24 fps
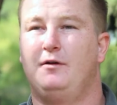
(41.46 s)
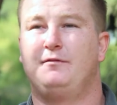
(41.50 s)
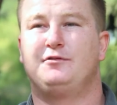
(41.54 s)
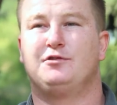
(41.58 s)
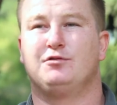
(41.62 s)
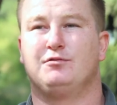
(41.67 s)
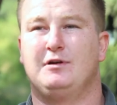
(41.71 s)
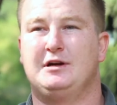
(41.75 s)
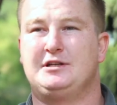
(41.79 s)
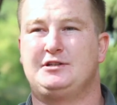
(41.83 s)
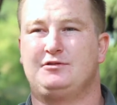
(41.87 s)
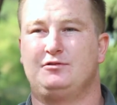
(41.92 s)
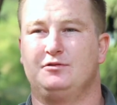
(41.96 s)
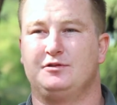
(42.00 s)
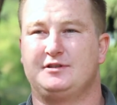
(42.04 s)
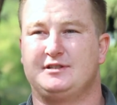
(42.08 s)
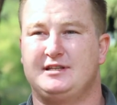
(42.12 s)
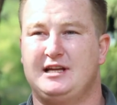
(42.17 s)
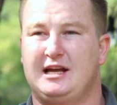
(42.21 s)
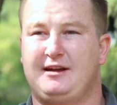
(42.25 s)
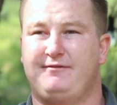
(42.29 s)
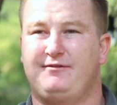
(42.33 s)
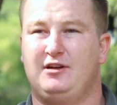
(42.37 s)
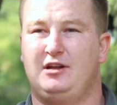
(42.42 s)
of terrestrial
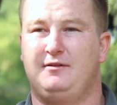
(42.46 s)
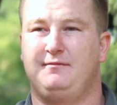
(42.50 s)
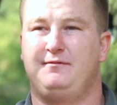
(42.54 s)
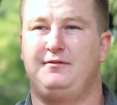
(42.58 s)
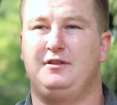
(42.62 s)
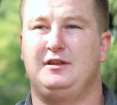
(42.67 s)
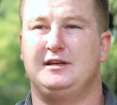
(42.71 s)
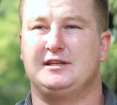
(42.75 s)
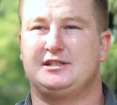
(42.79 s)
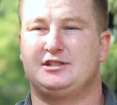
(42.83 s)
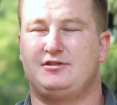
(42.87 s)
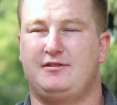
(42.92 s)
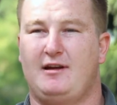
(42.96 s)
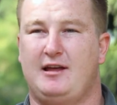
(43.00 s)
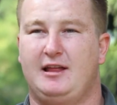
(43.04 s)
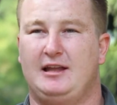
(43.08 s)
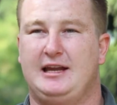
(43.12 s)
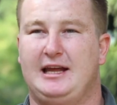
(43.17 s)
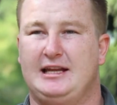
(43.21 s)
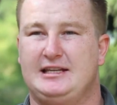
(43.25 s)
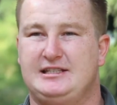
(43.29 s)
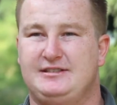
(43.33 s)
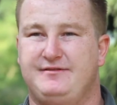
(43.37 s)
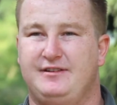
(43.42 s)
snake venom for the
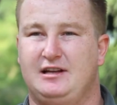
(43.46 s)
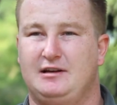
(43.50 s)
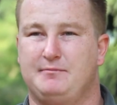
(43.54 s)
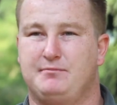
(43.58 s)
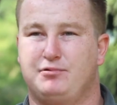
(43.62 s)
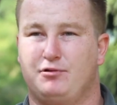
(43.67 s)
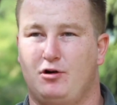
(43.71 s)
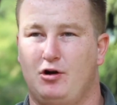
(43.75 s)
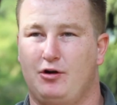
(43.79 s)
Australian antivenom